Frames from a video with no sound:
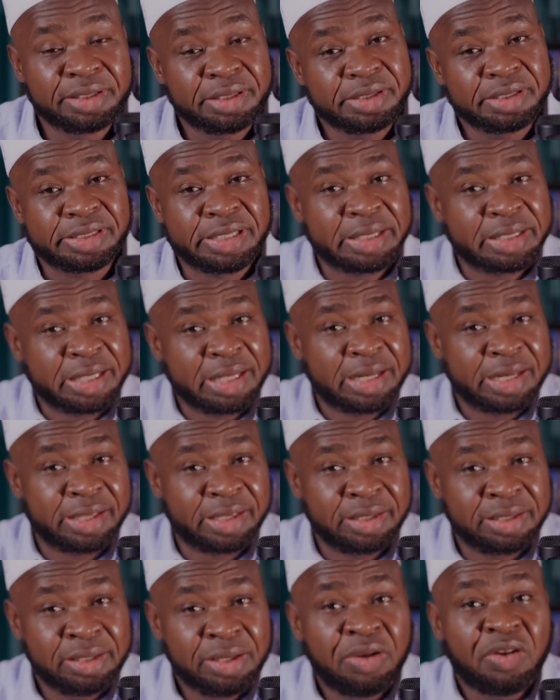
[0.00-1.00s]

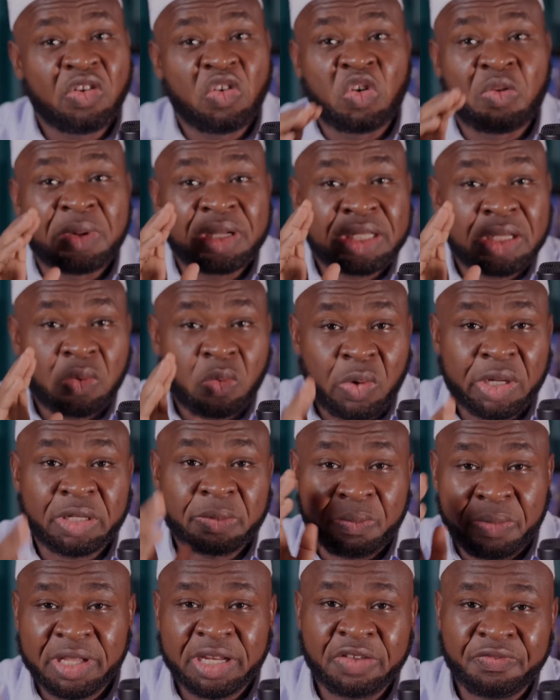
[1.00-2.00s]
Certainly, no matter
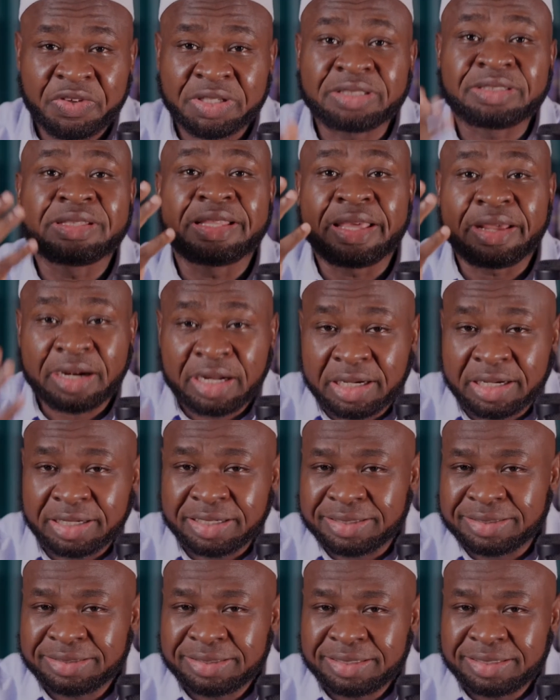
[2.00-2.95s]
what benefits there are